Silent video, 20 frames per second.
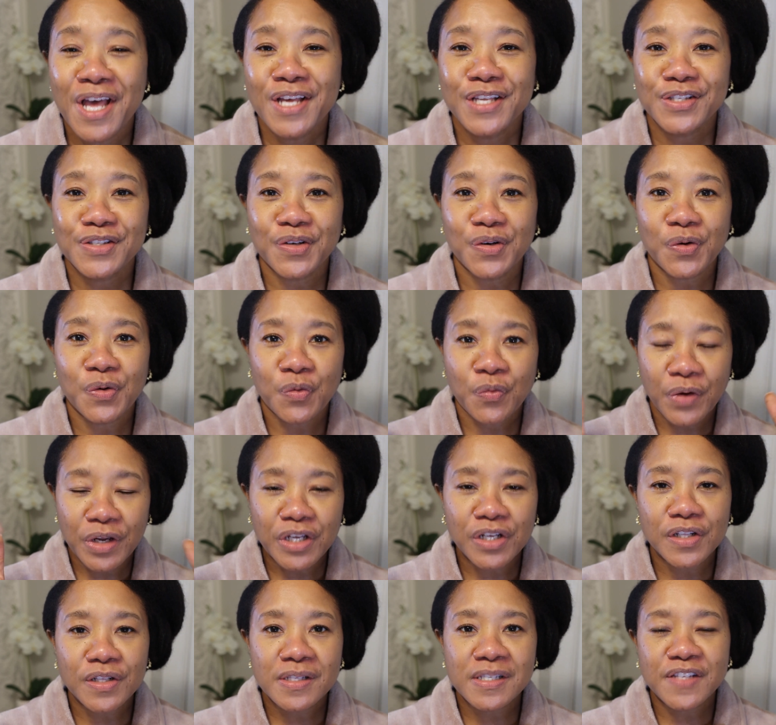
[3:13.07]
So
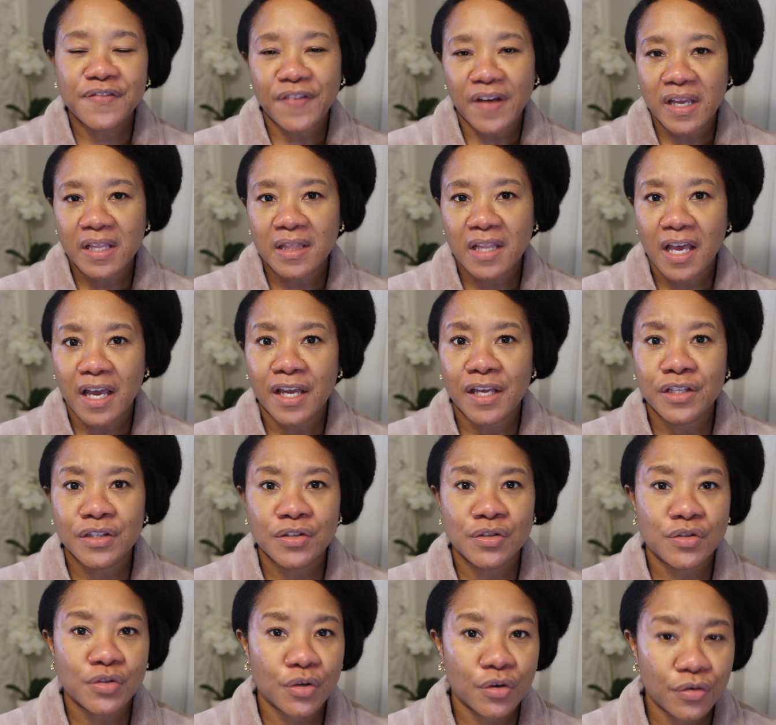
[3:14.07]
wrinkles, fine
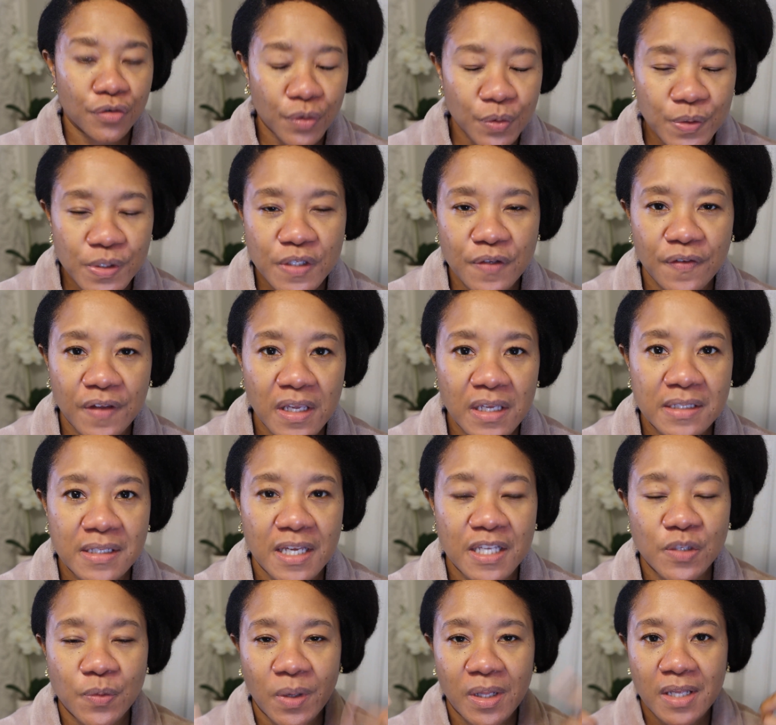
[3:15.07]
lines, crow's feet,
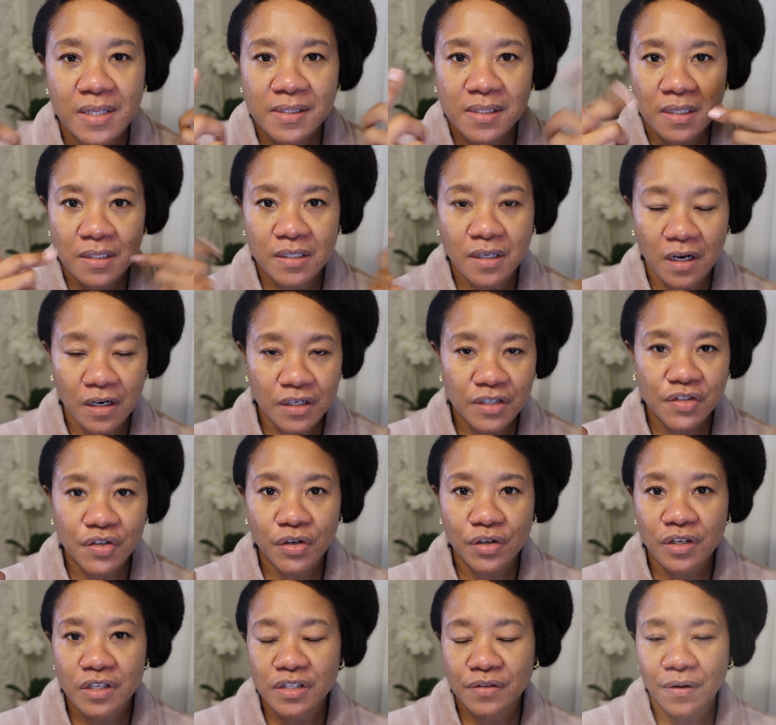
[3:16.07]
as well as dark
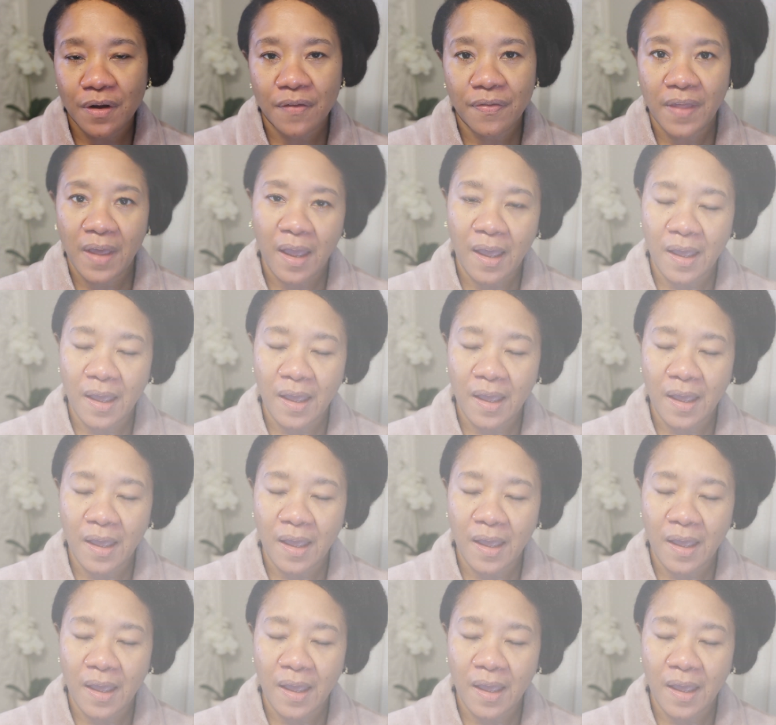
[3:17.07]
circles around the